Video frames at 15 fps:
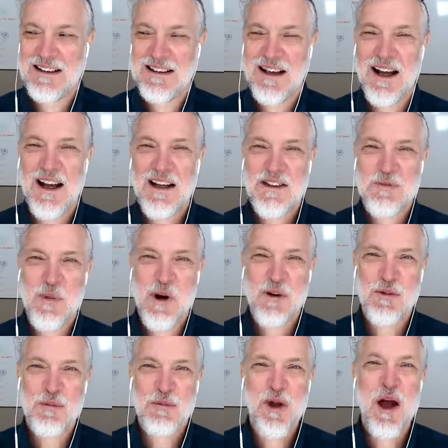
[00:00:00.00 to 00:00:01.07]
Hi, it's
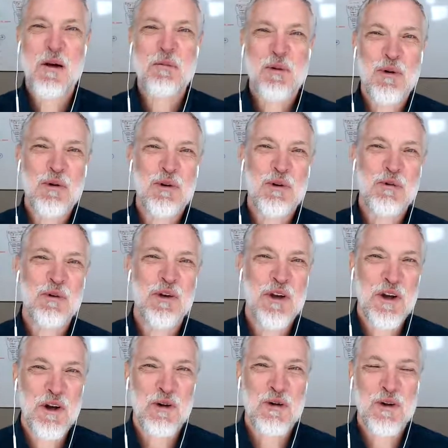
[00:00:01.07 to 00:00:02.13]
Mark from Top Local. We're
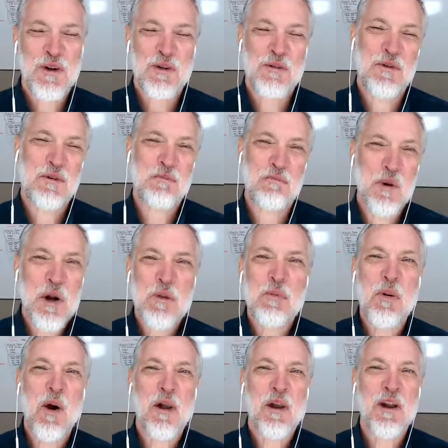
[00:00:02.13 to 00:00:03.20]
here with Bernie
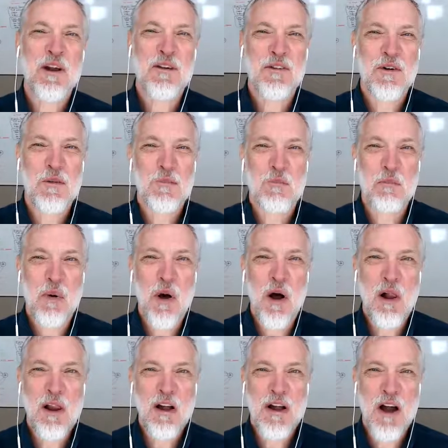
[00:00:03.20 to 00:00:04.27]
Pawlik from
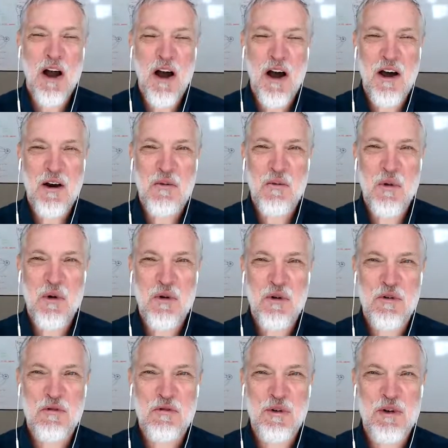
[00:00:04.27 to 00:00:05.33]
Pawlik
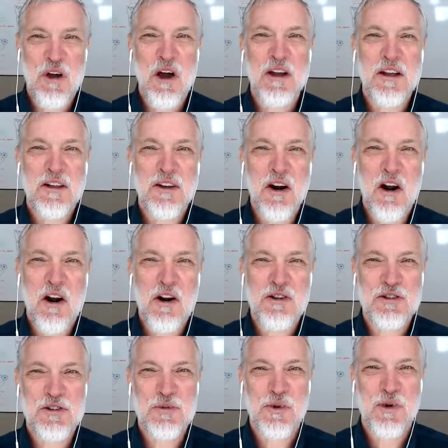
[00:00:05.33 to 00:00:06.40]
Automotive. We're talking cars
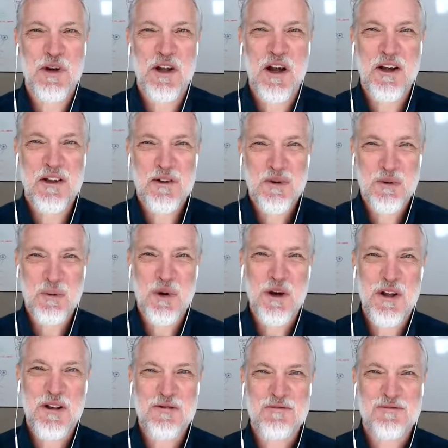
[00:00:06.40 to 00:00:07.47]
this morning. How you doing, Bernie?